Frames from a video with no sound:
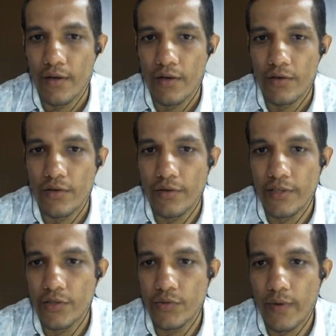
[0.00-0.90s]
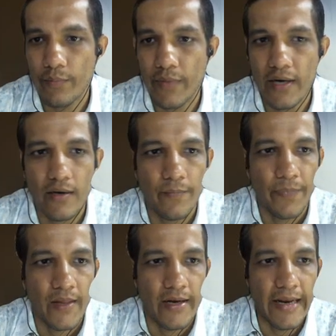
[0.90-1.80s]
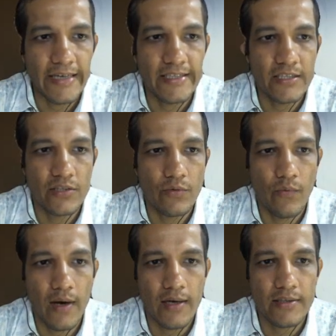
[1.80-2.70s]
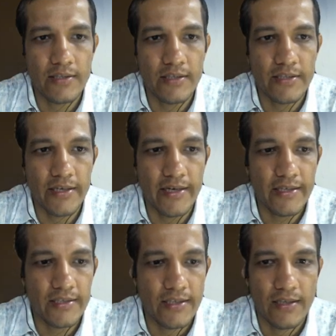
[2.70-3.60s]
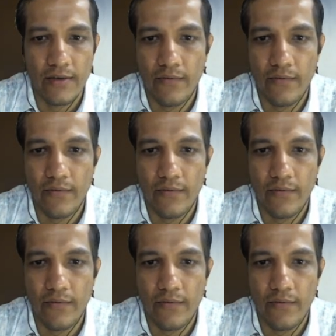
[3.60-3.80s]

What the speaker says: So this is one part. Next is wall shear thickness.